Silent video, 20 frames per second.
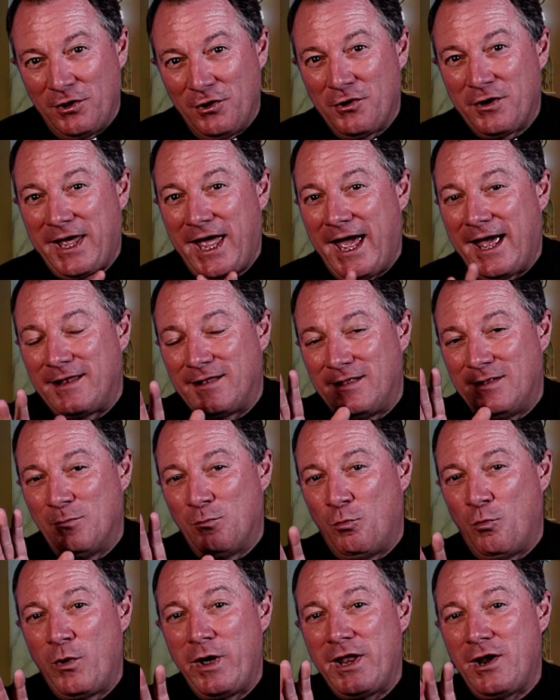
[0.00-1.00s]
look at
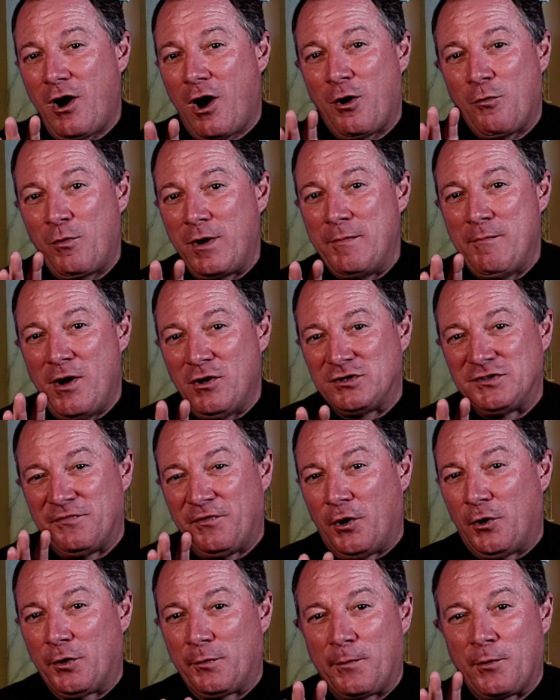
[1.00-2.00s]
when are we most
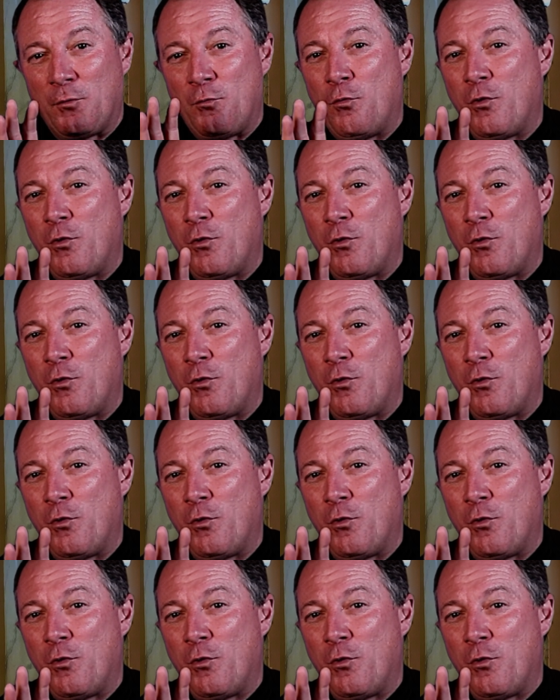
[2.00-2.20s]
vulnerable,